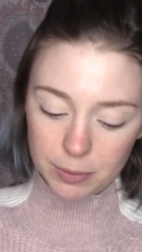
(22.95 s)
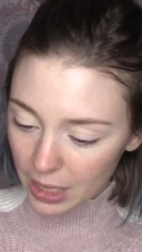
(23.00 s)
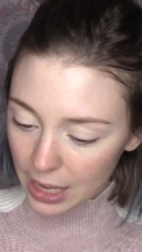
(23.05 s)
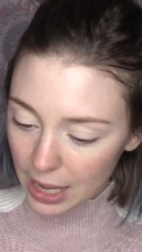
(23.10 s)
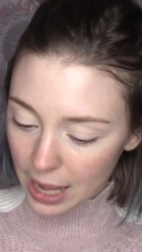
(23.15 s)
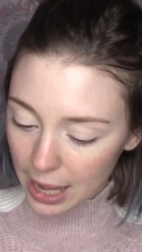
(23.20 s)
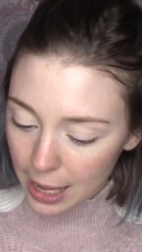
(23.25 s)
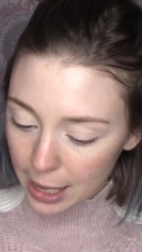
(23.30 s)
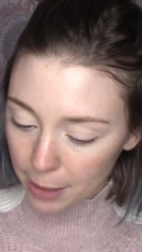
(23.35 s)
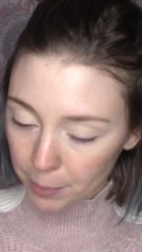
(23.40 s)

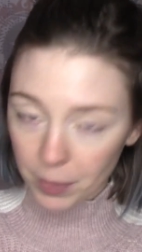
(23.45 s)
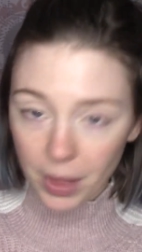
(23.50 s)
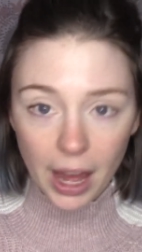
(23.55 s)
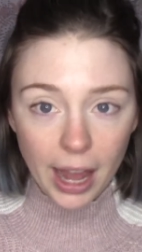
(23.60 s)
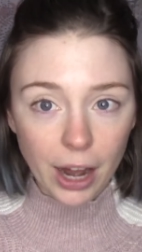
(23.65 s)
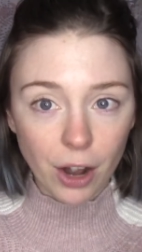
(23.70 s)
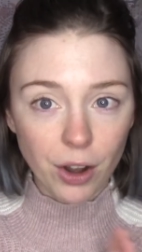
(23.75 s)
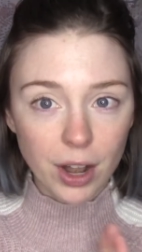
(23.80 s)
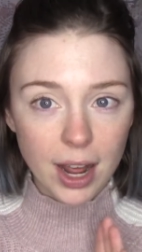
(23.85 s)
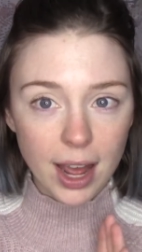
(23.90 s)
I
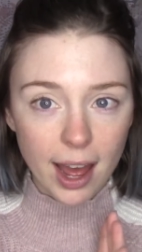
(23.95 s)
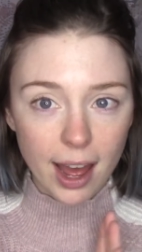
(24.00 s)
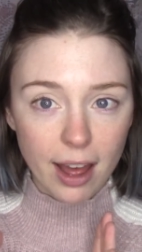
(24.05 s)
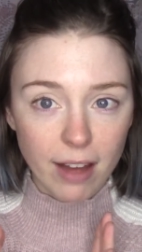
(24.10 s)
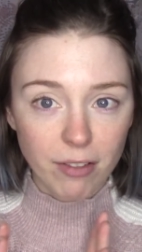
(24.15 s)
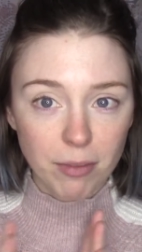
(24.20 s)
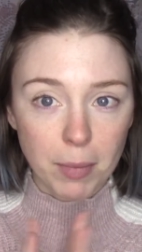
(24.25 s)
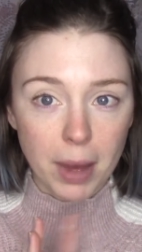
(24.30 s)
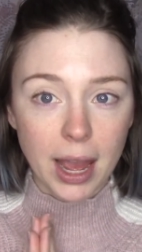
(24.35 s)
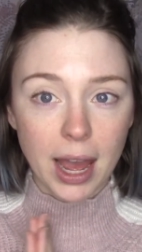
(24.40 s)
already
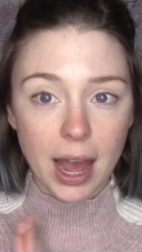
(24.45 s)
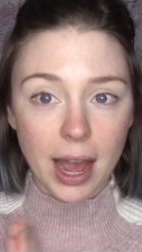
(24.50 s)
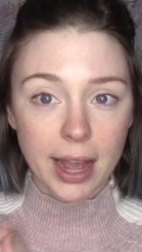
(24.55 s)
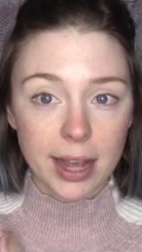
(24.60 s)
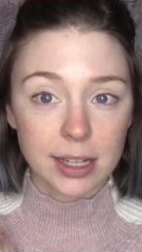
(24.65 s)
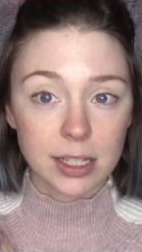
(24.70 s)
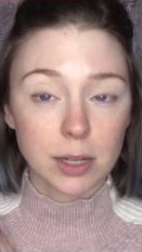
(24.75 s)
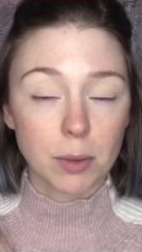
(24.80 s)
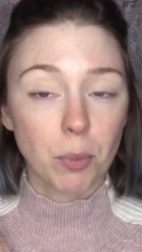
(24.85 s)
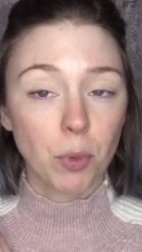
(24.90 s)
have my
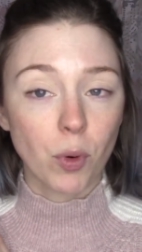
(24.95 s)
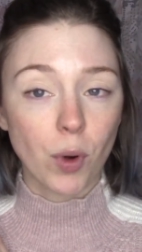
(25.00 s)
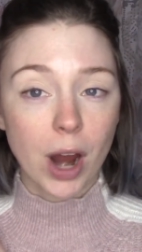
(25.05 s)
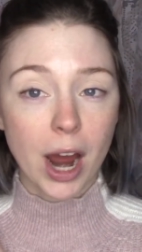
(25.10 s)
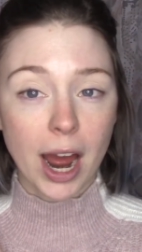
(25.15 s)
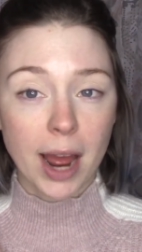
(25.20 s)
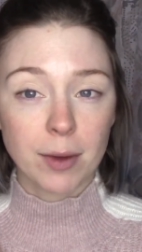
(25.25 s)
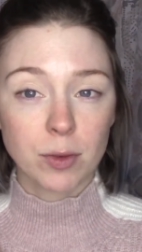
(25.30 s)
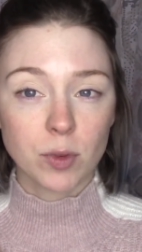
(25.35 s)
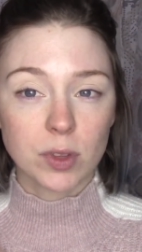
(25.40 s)
eyes
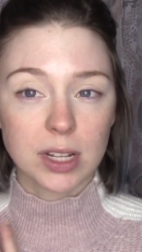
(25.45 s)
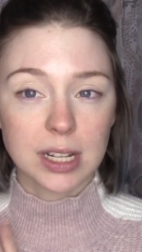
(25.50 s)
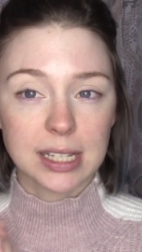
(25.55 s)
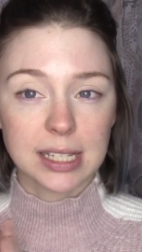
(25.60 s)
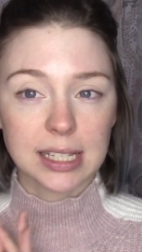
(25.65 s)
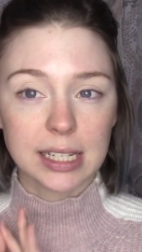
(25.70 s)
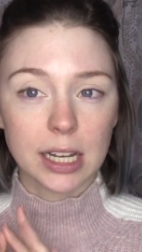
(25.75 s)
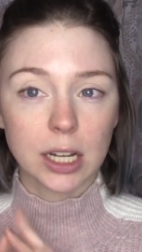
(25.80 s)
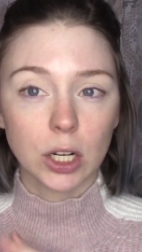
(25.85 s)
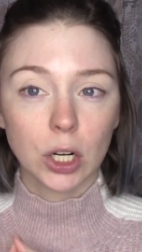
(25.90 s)
primed with
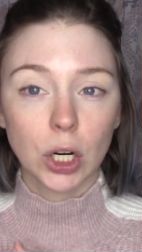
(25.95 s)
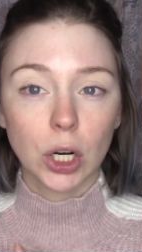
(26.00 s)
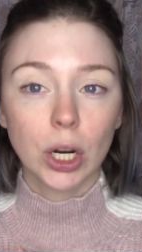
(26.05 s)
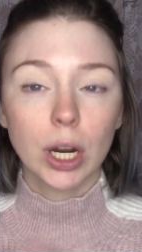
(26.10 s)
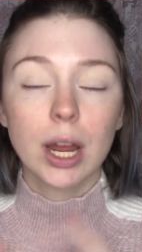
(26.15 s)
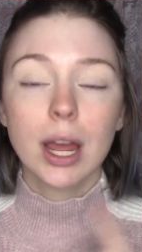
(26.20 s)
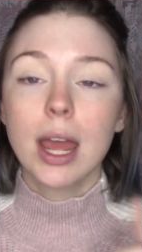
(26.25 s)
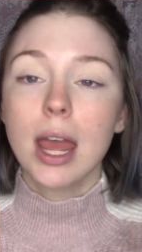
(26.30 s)
concealer